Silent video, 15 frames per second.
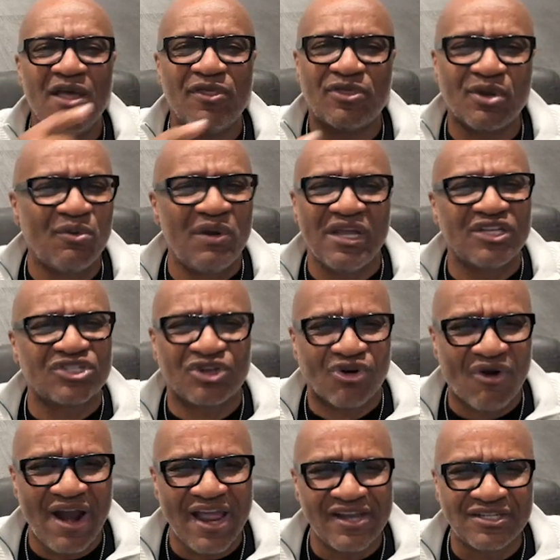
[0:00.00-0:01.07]
through his
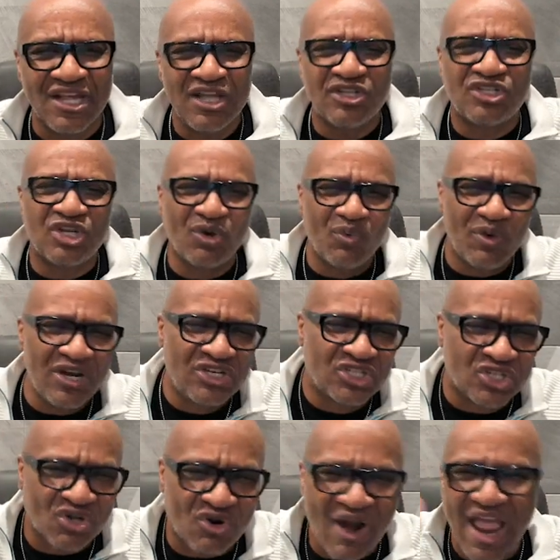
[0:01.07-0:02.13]
grace to
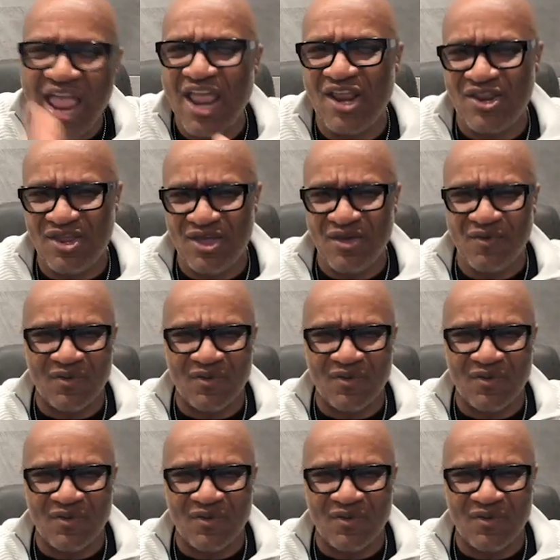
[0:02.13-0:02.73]
retrain you.